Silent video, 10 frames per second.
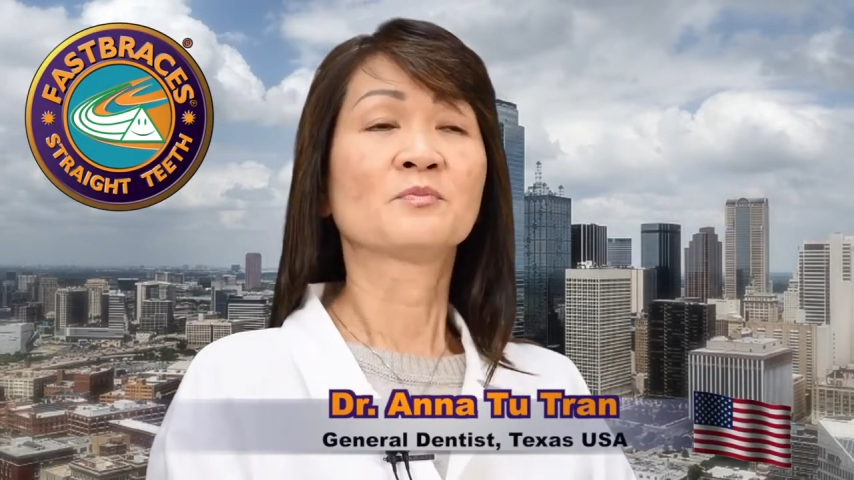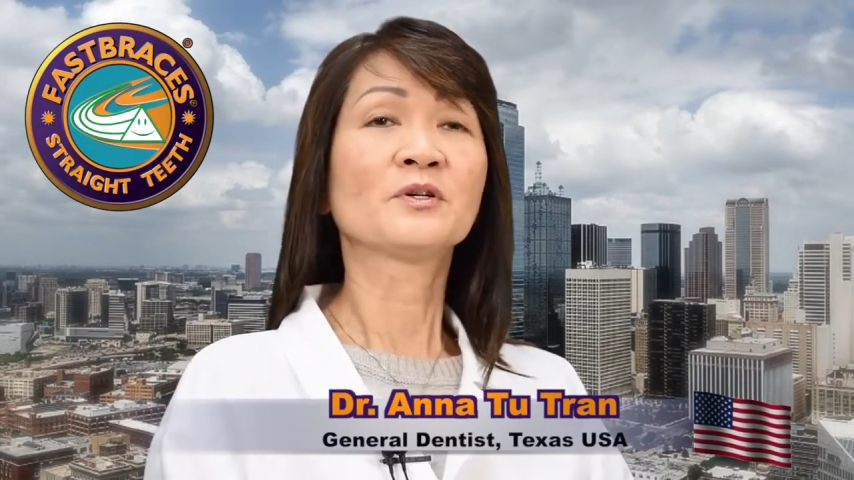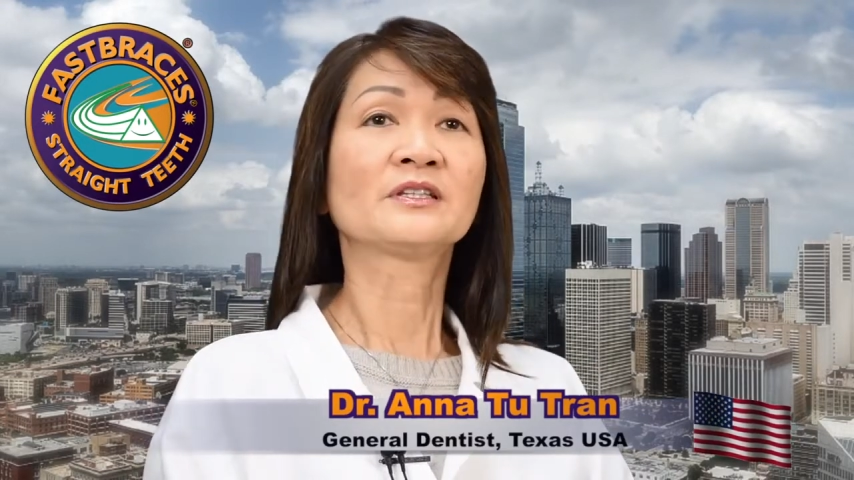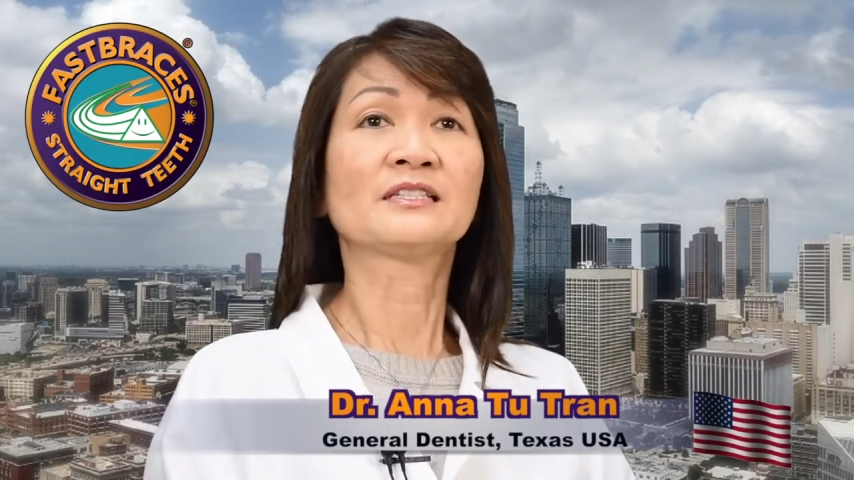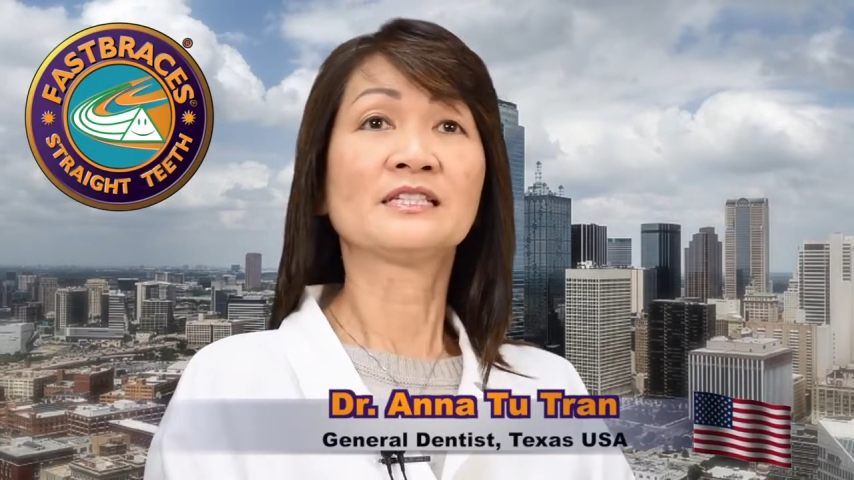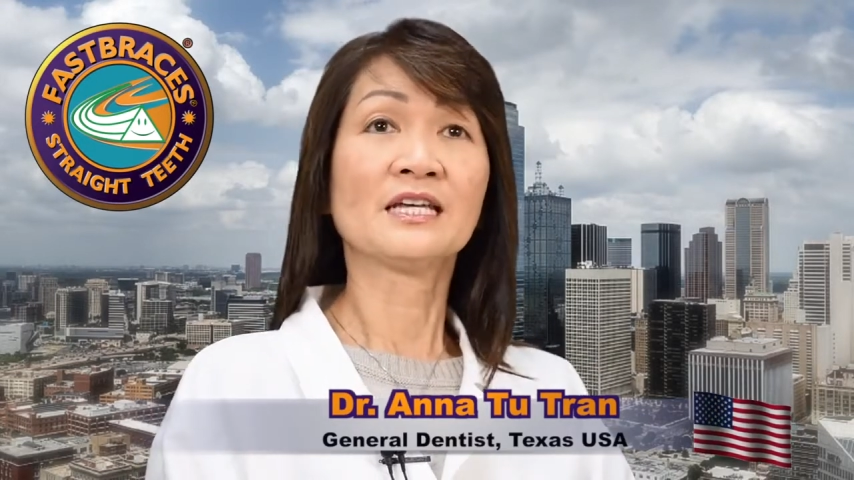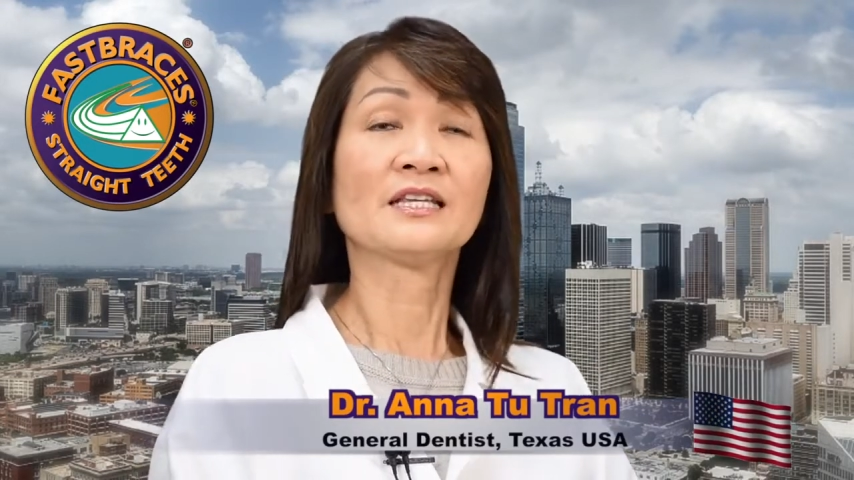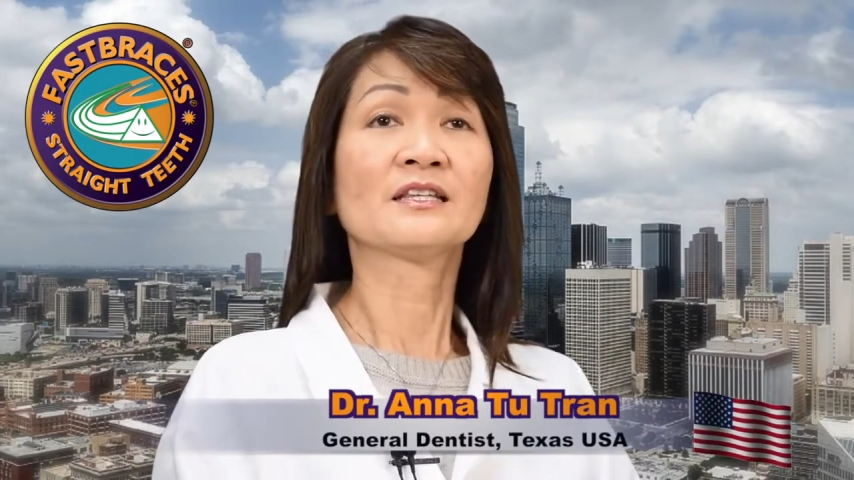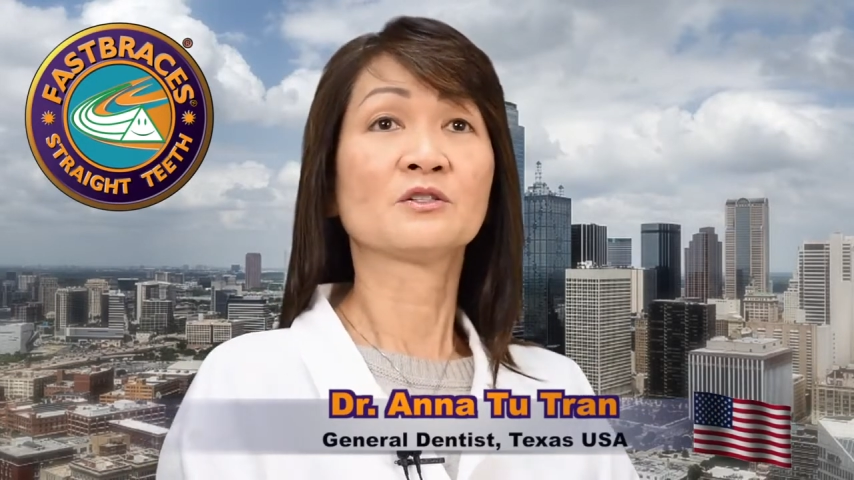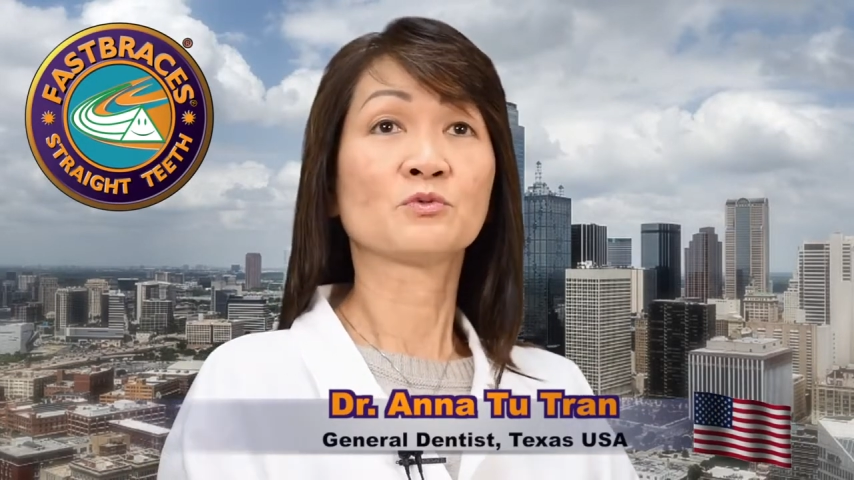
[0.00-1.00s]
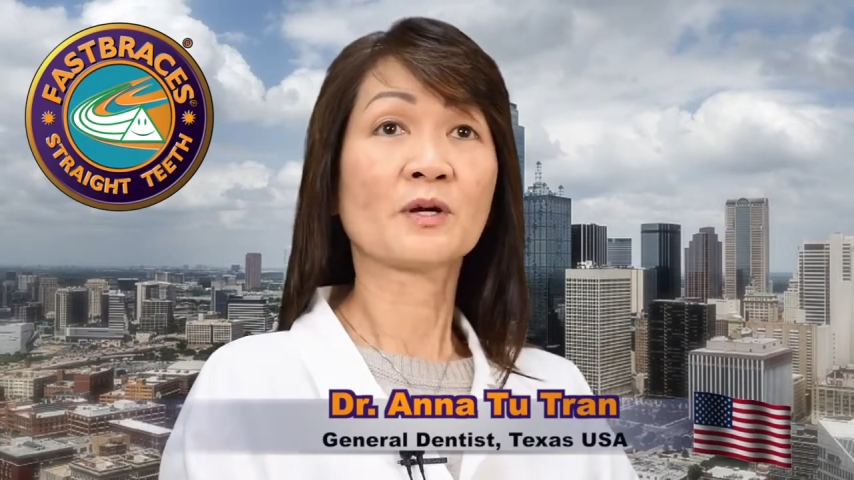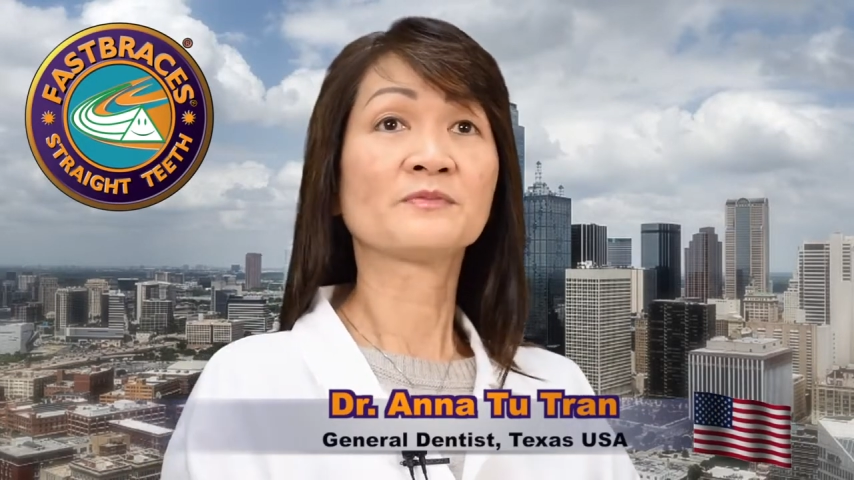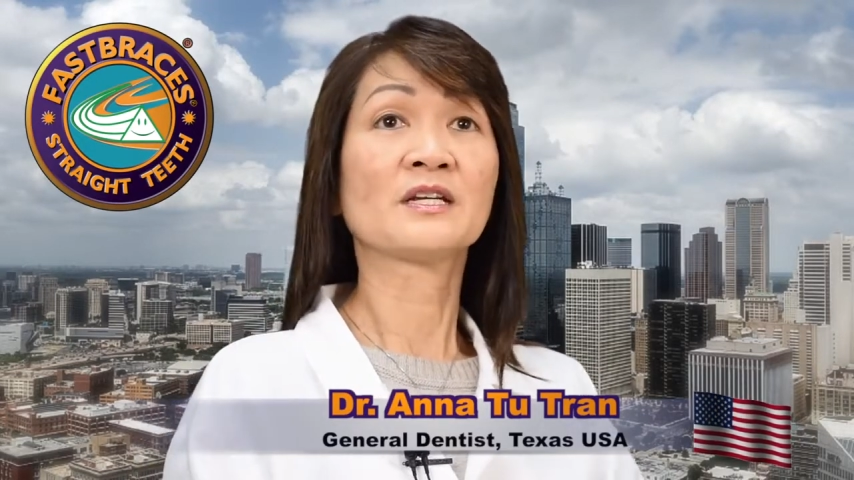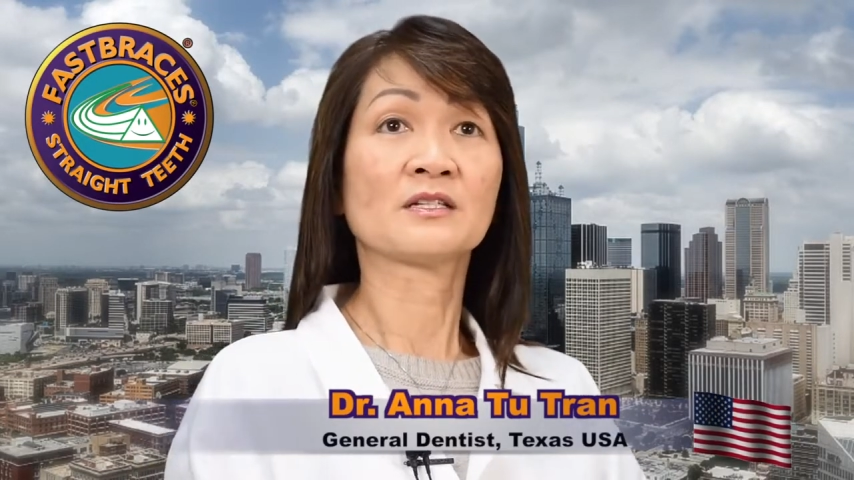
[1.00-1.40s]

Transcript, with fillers: put the teeth erupt